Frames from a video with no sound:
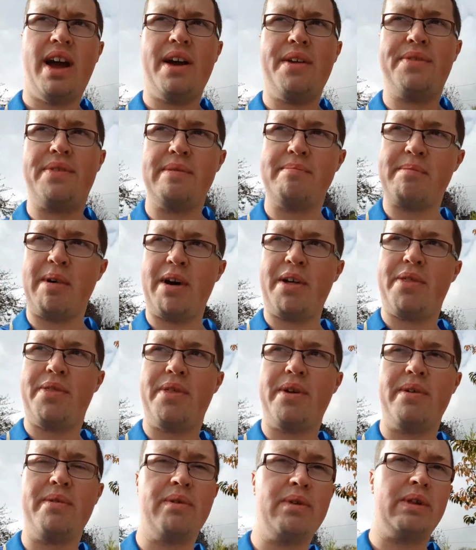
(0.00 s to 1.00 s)

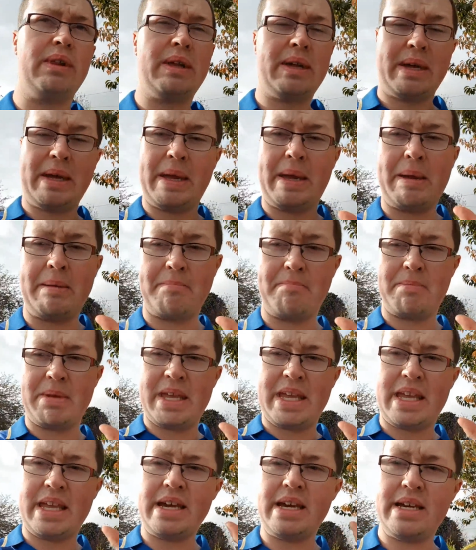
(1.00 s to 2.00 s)
aftermath there will
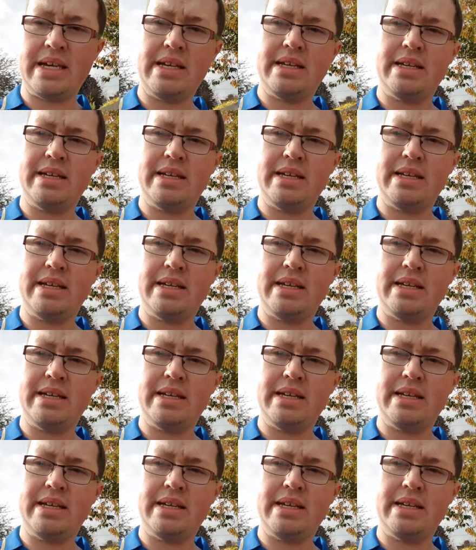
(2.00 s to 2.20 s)
be.